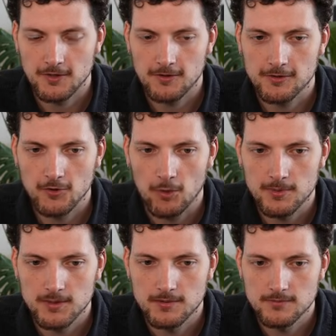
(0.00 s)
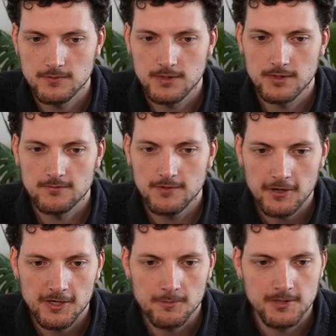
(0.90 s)
our global
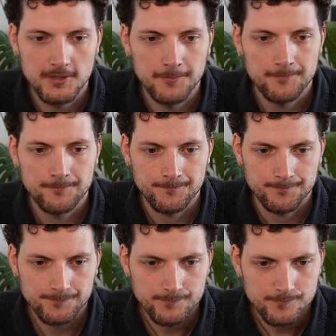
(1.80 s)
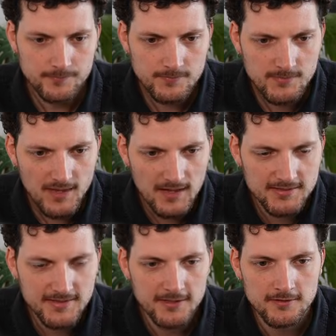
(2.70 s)
variable.
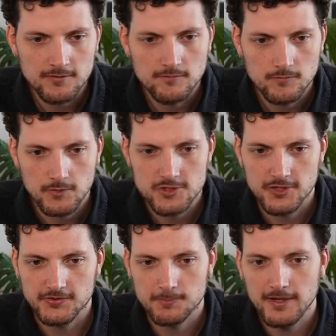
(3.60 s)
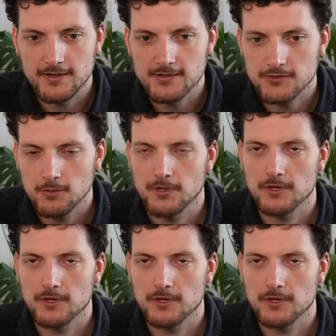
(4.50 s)
And then we just blink so we